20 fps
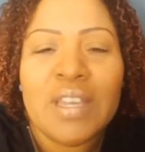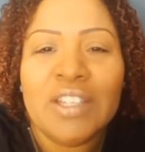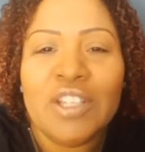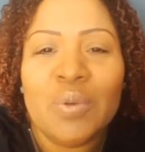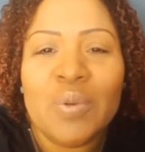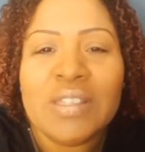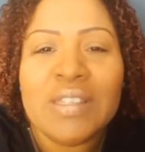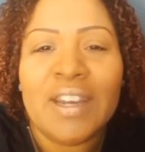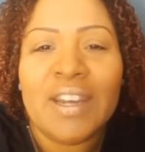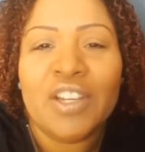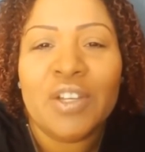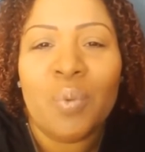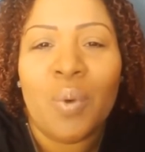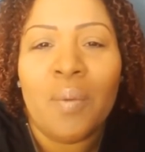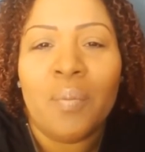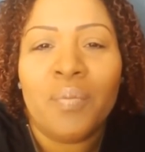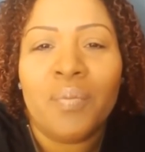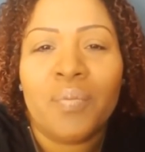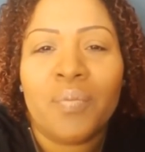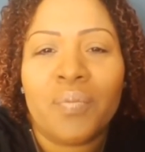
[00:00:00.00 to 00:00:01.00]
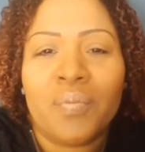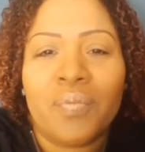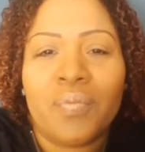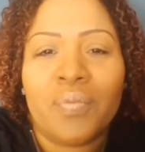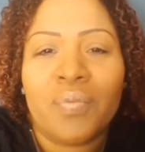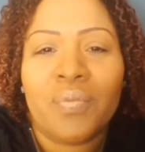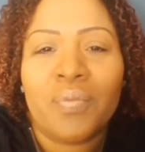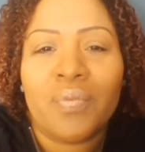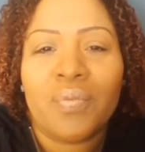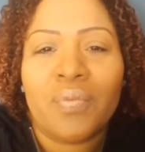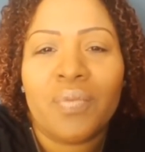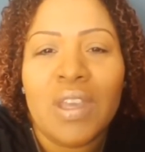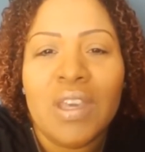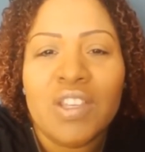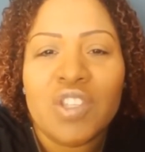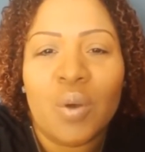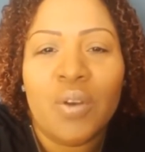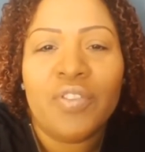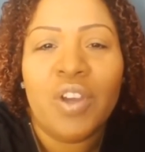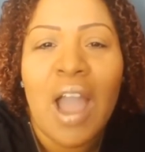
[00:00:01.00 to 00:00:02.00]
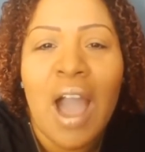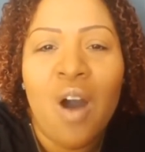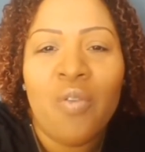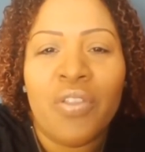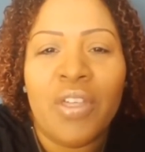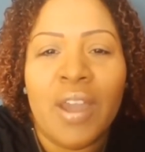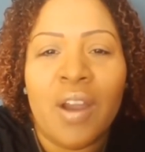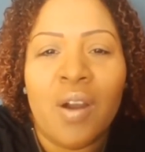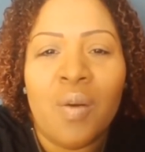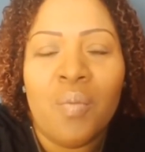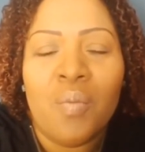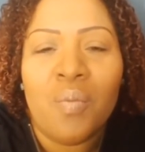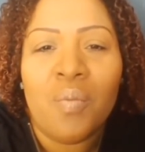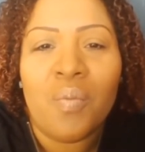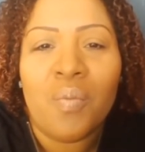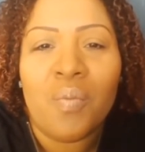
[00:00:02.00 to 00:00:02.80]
I'm telling you, it's not a good one. So if you're out there